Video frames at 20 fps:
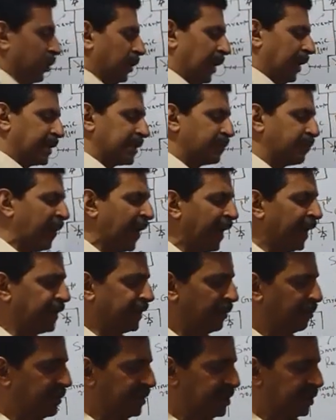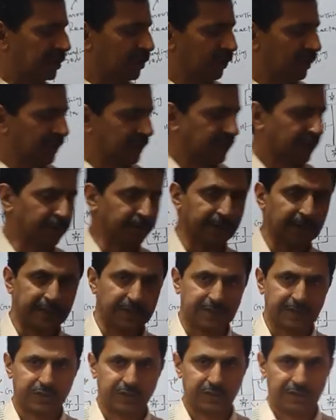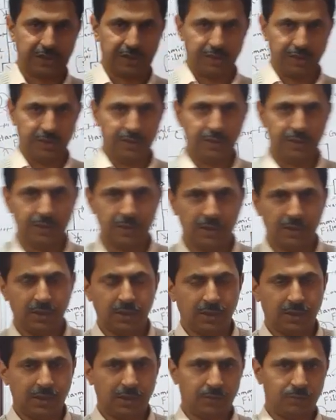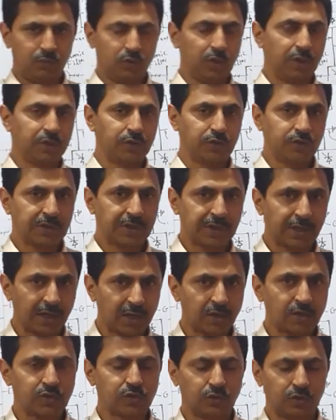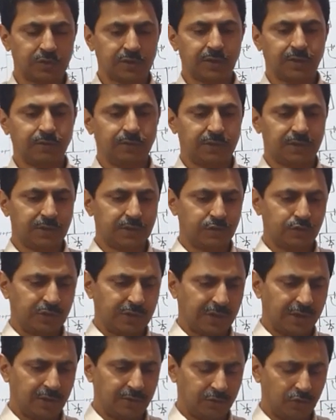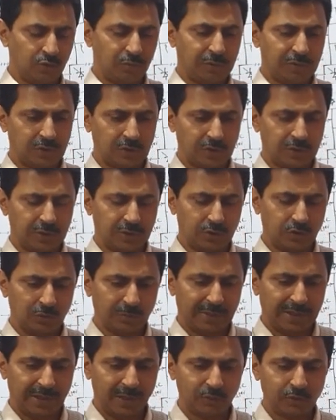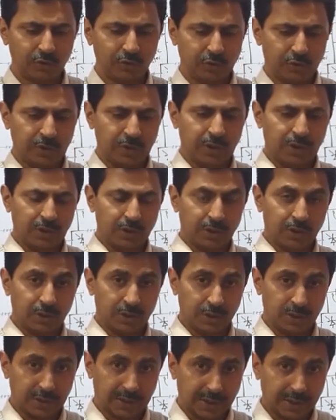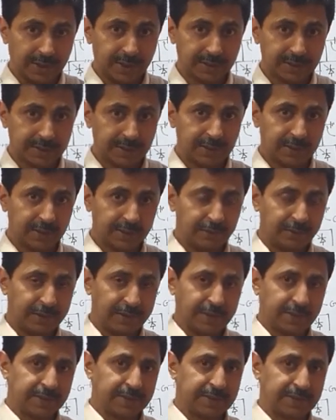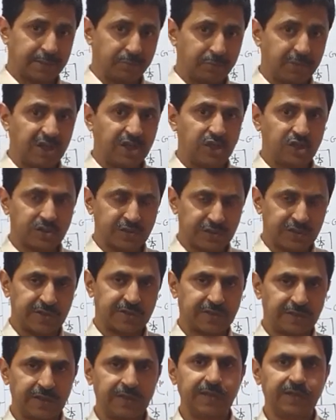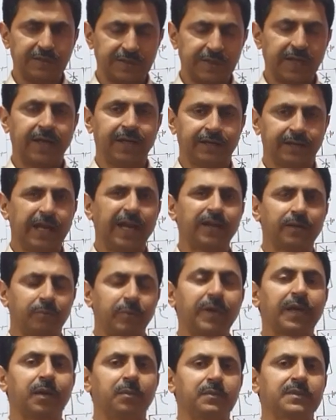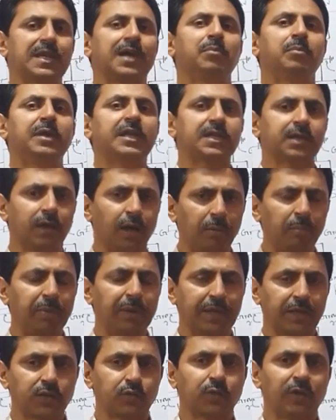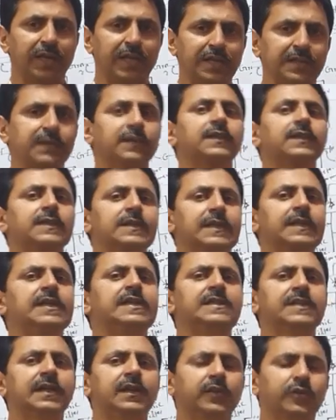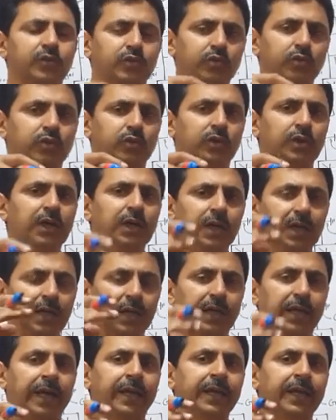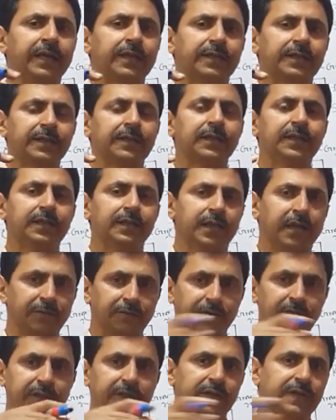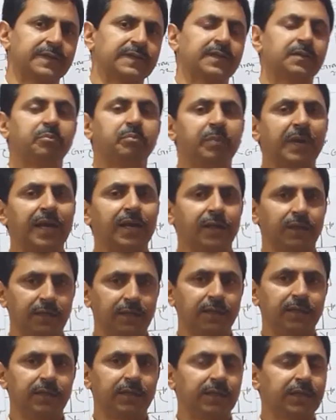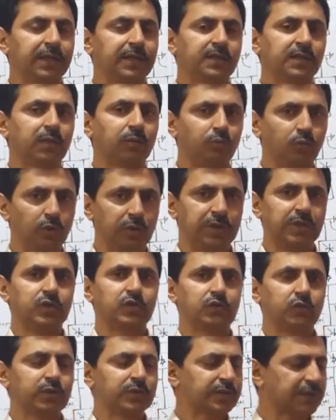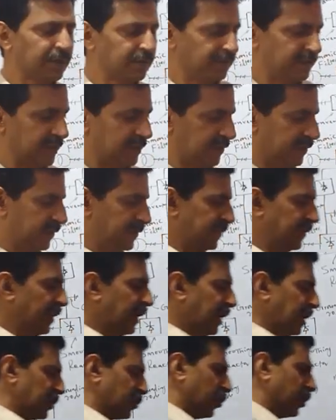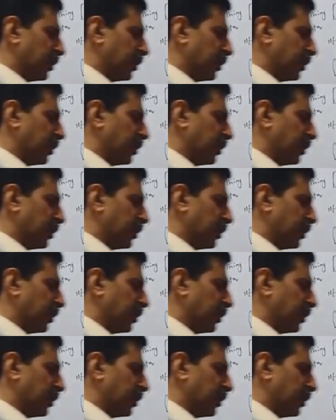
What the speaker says: expand a particular converting station, if you are using current source converters, you may have to connect the various bridges in series, and that becomes a bit complex, whereas it is easier to connect converters in parallel in case of voltage source converters. So